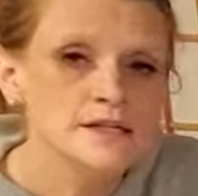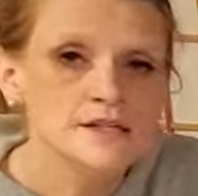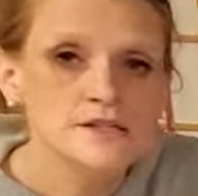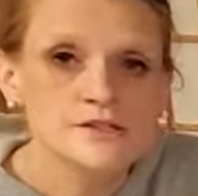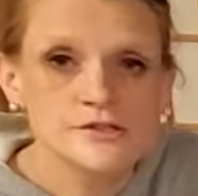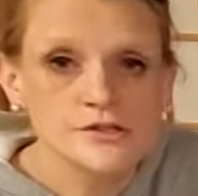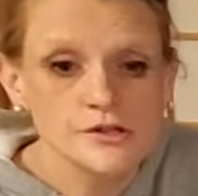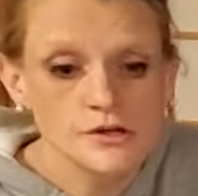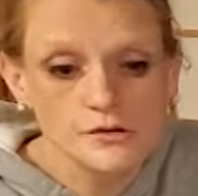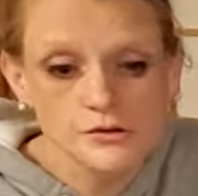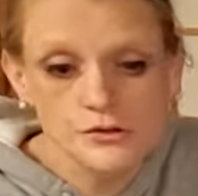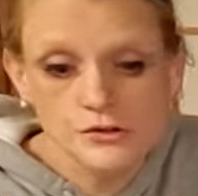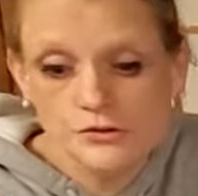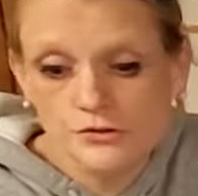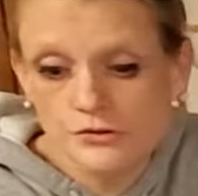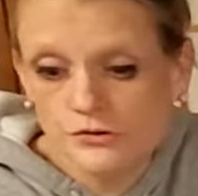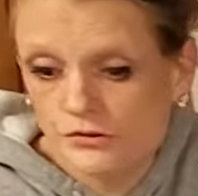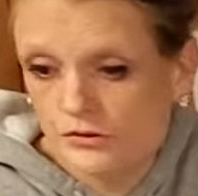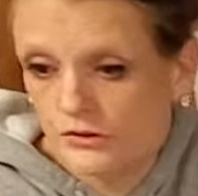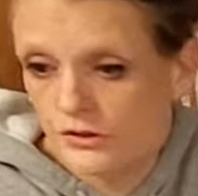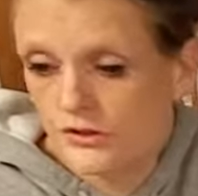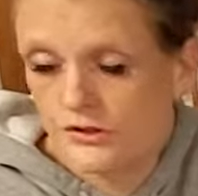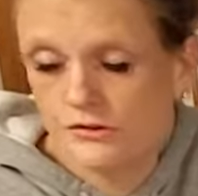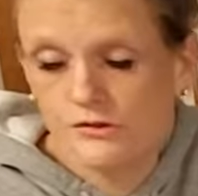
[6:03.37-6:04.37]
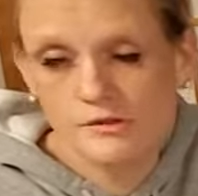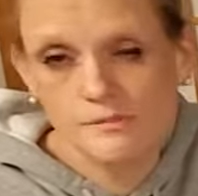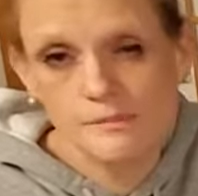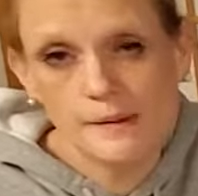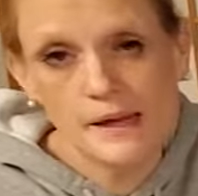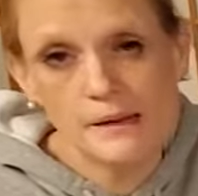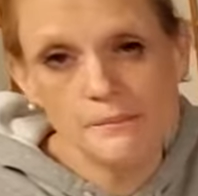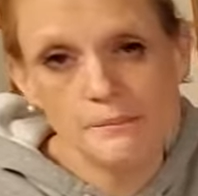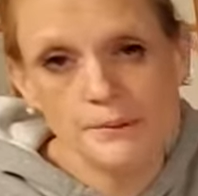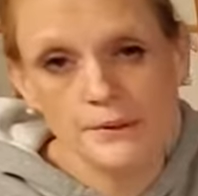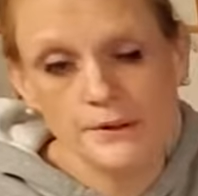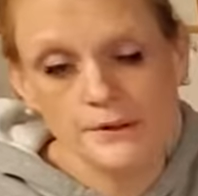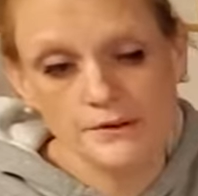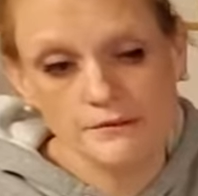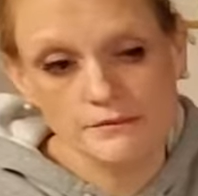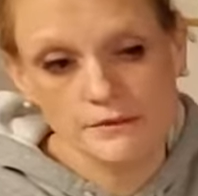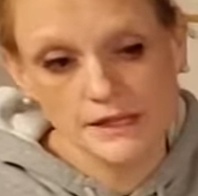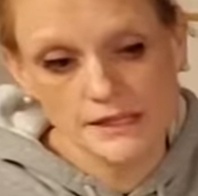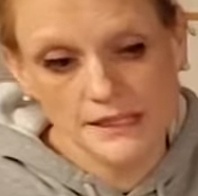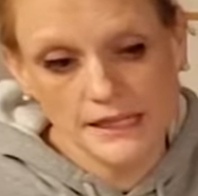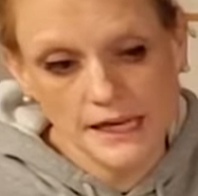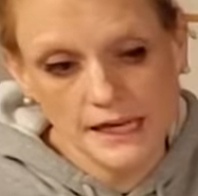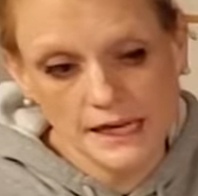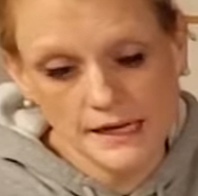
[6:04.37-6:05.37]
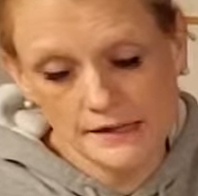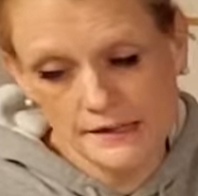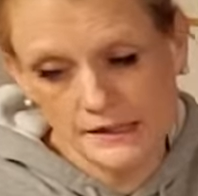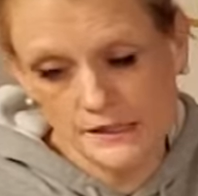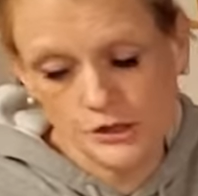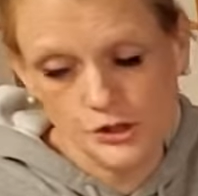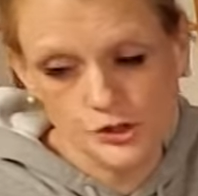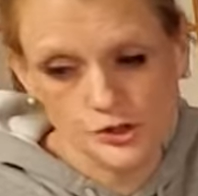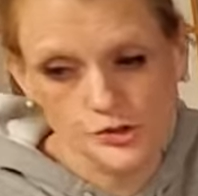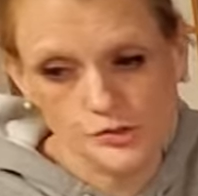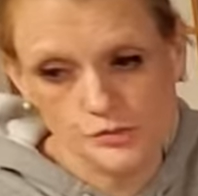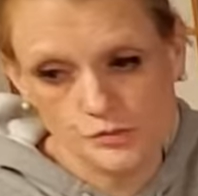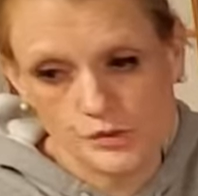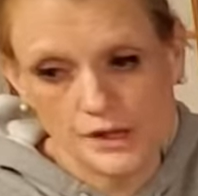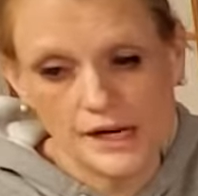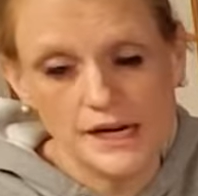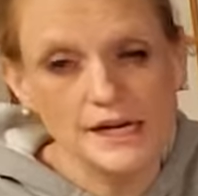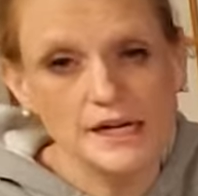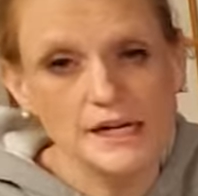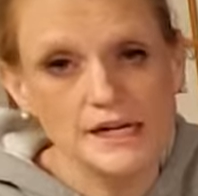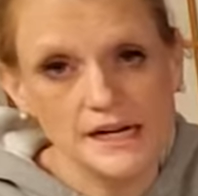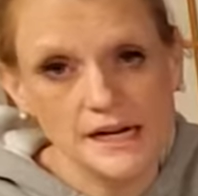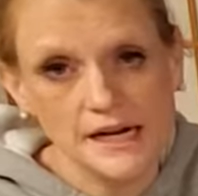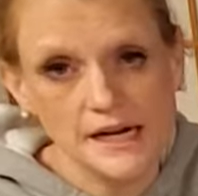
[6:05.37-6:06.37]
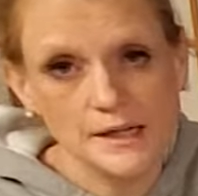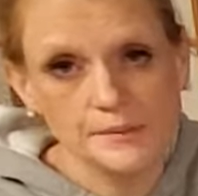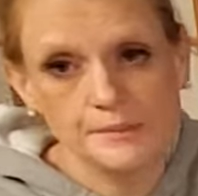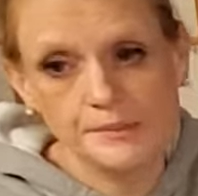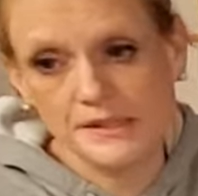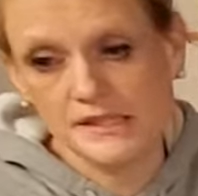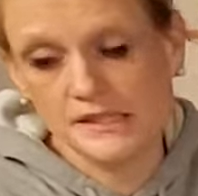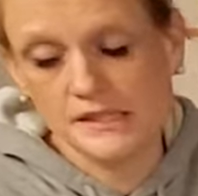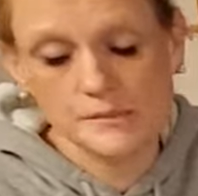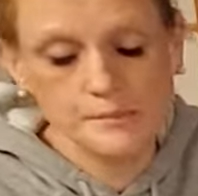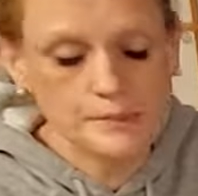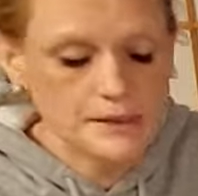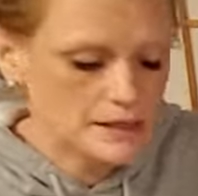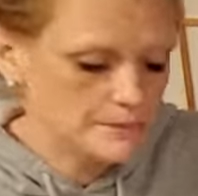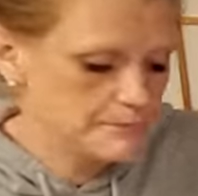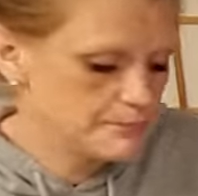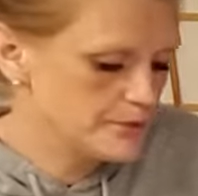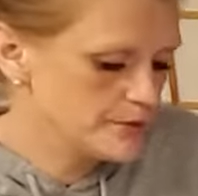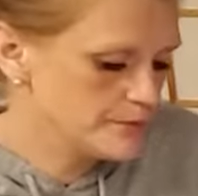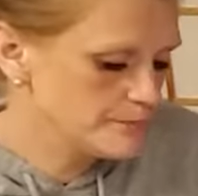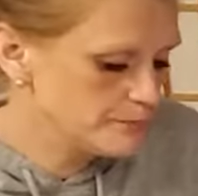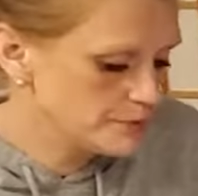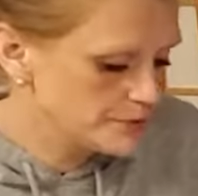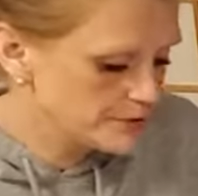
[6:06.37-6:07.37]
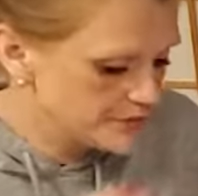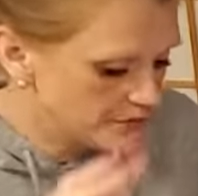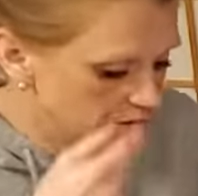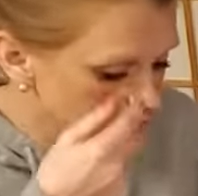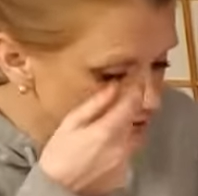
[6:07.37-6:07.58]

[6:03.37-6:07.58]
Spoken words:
So you could use paper, again, and just write it on a piece of paper and put the